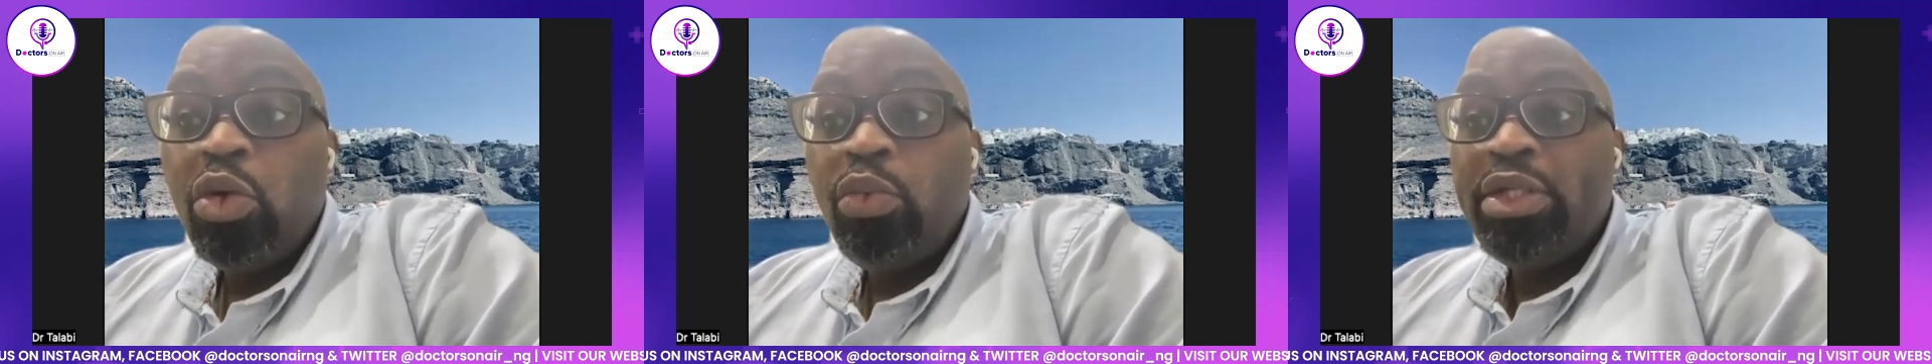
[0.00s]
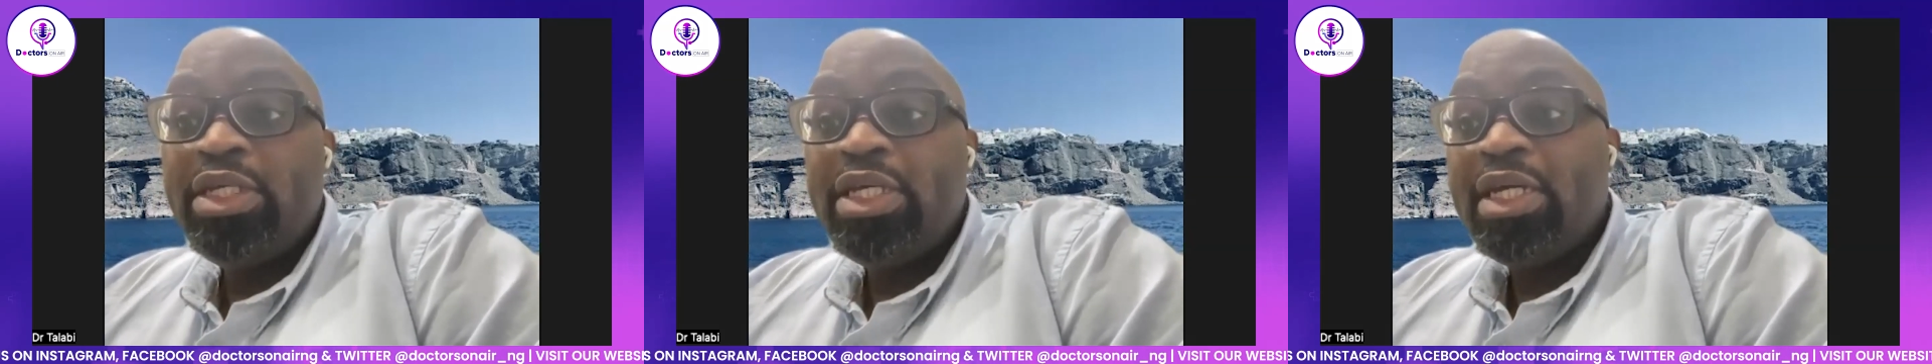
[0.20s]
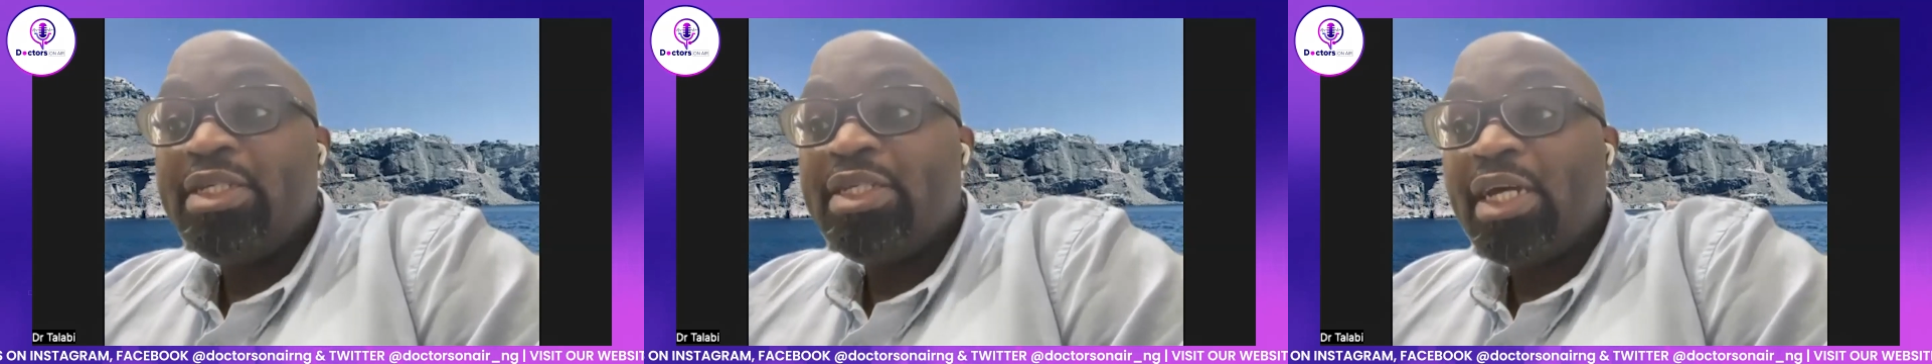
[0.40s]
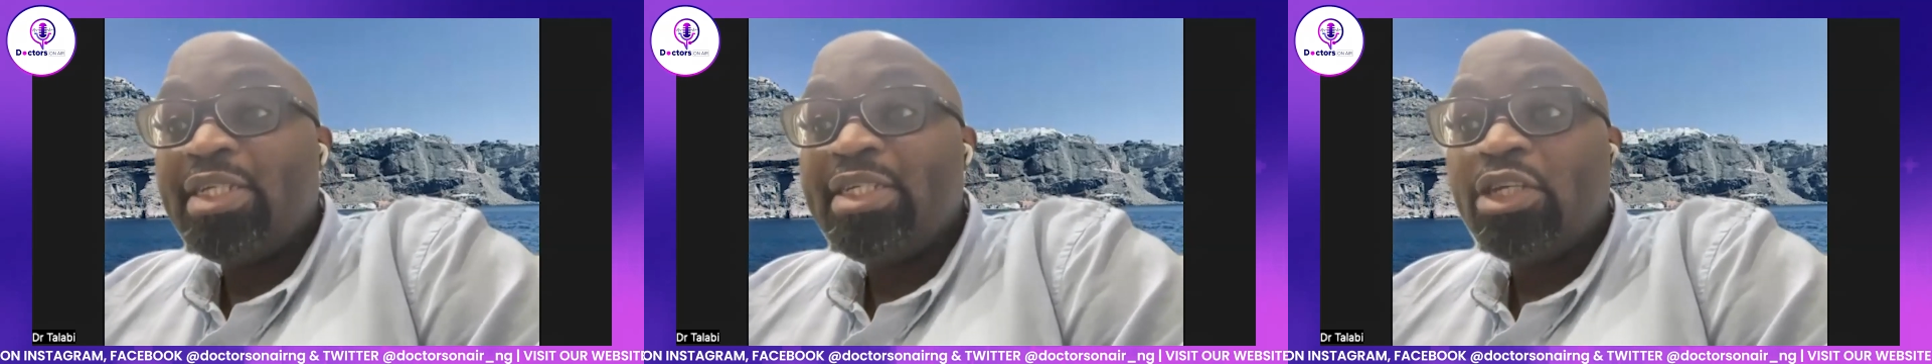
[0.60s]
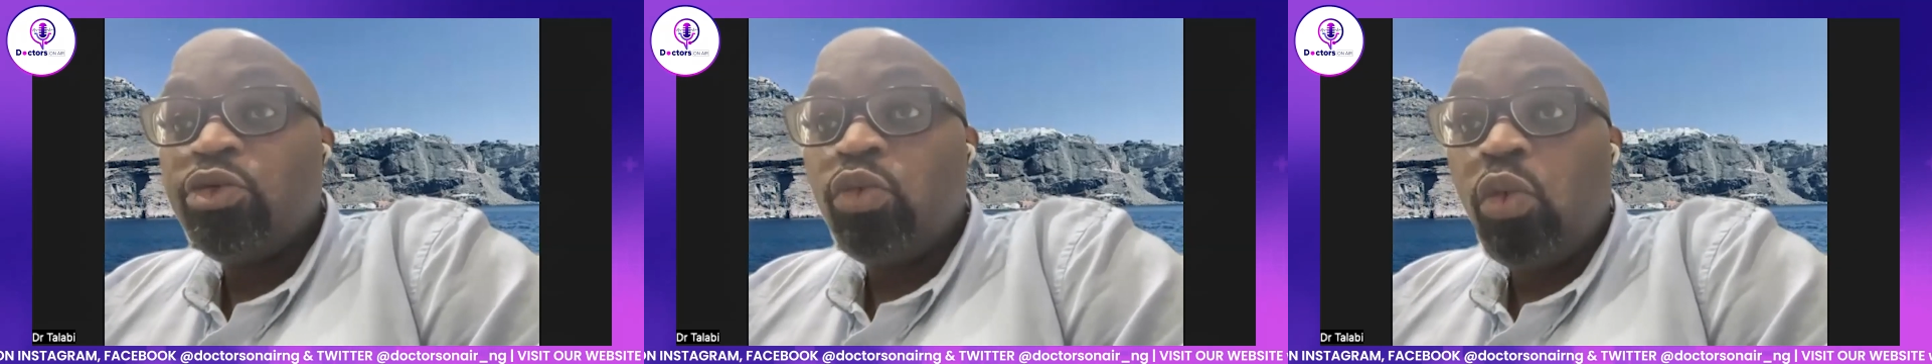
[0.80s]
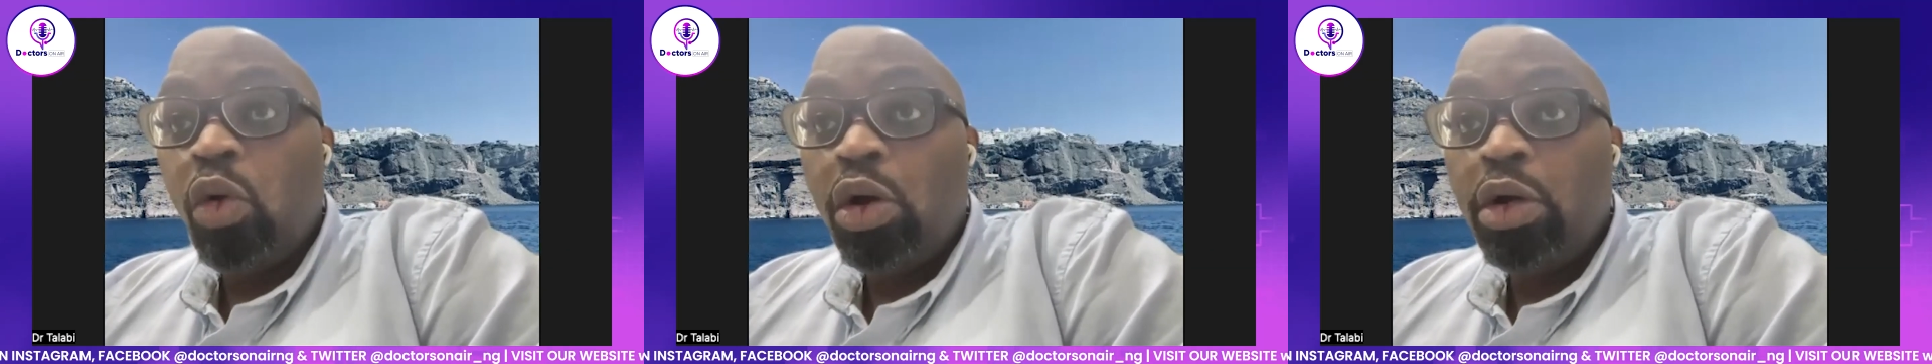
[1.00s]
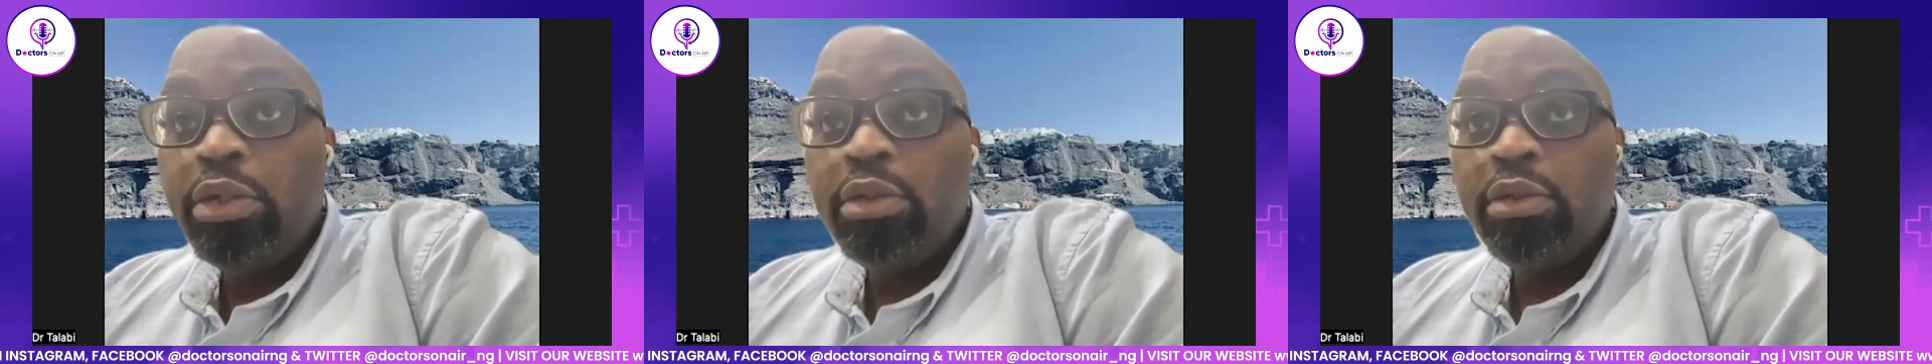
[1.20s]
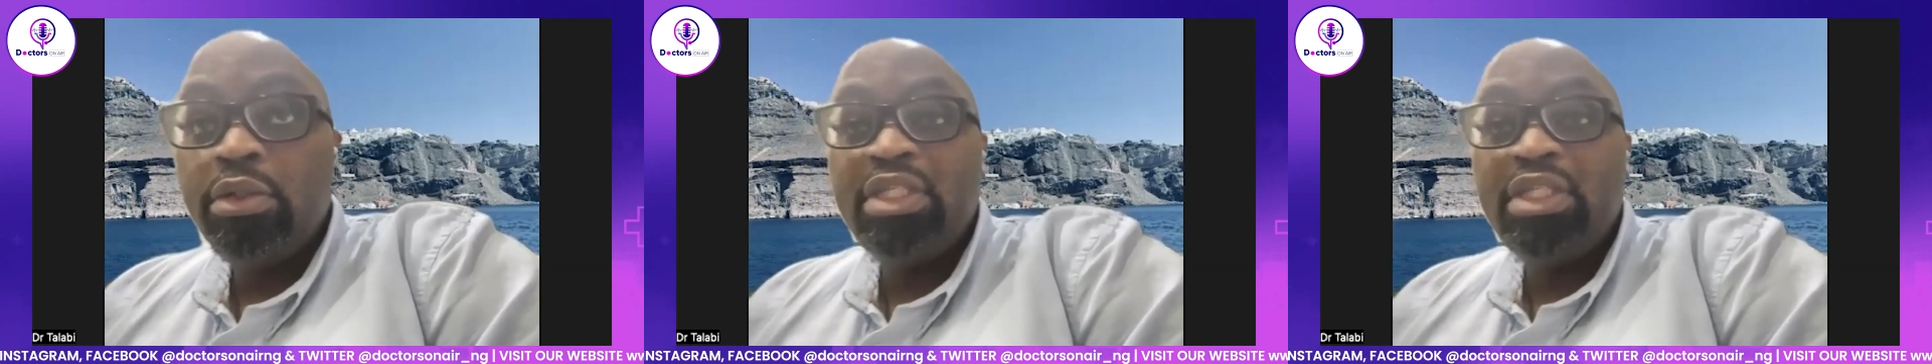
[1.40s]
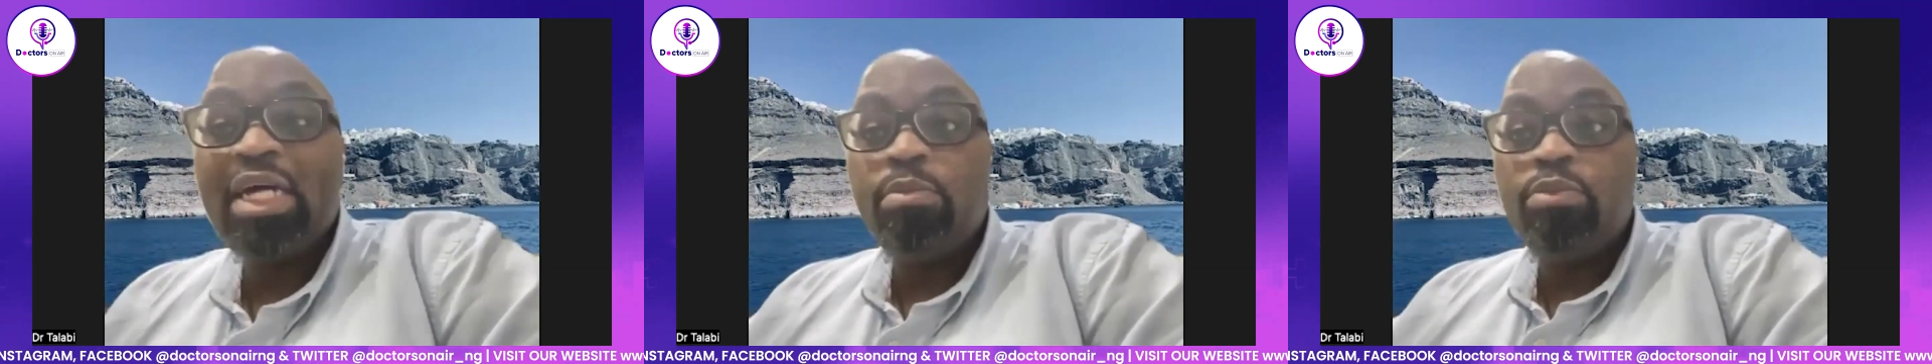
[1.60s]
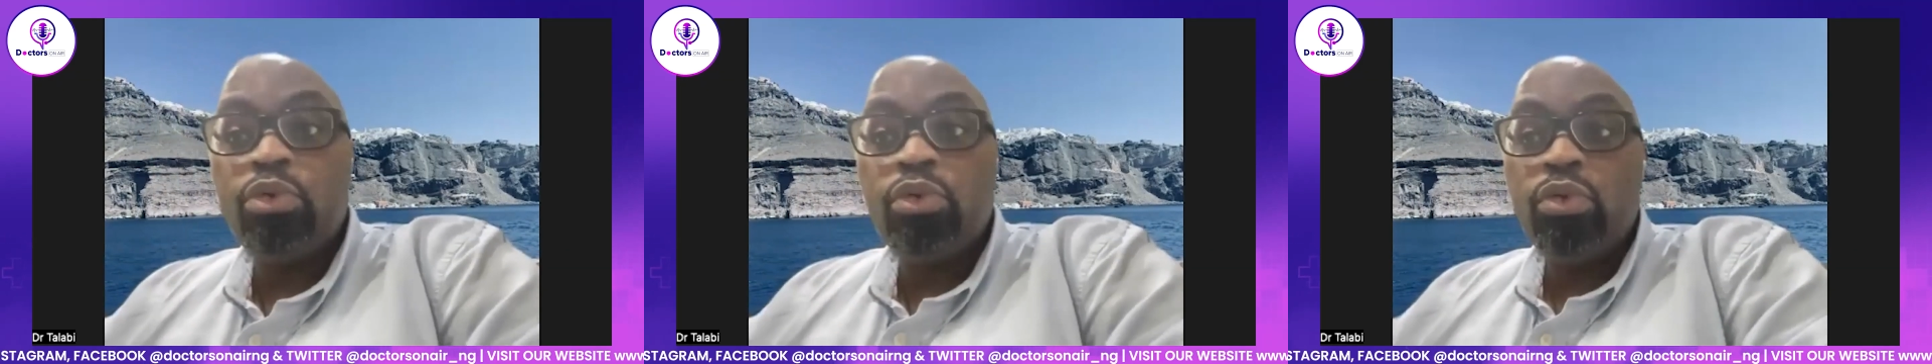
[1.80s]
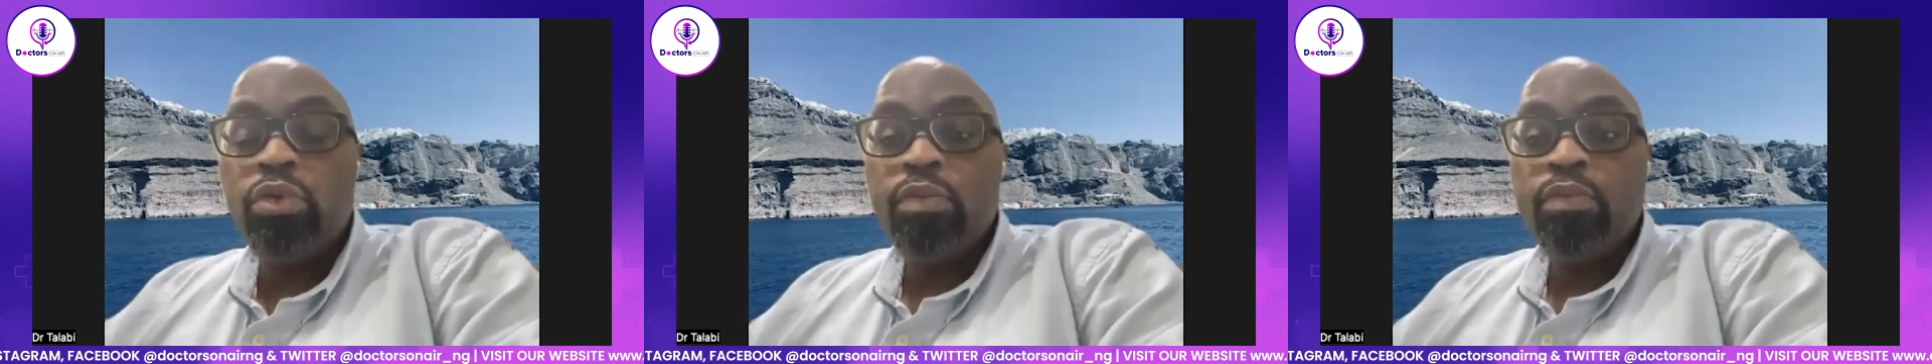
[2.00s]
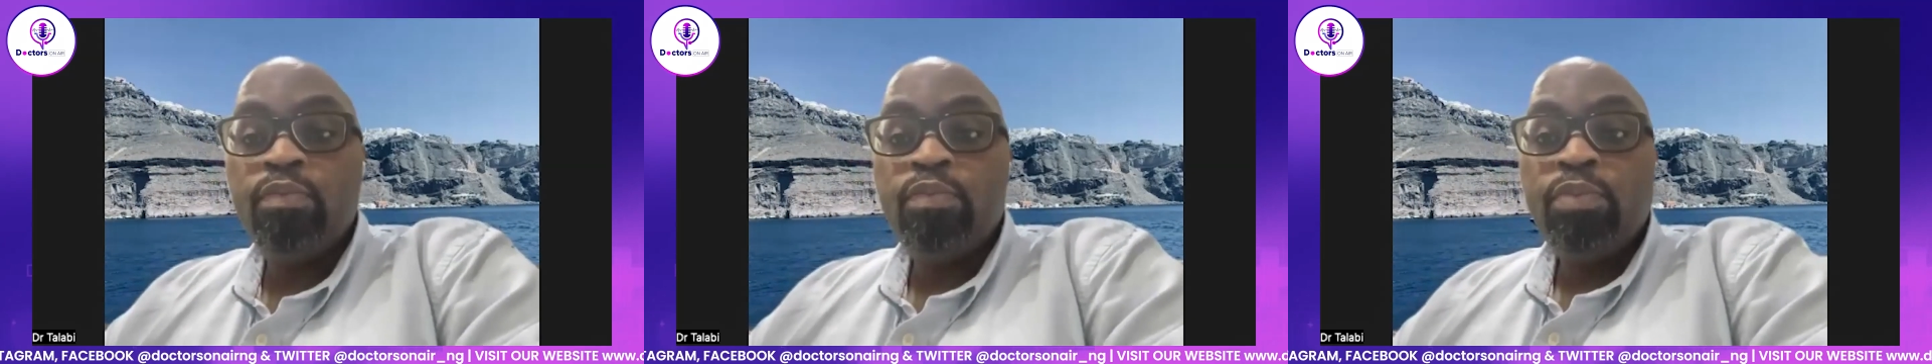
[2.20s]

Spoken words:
we take sex as one taboo.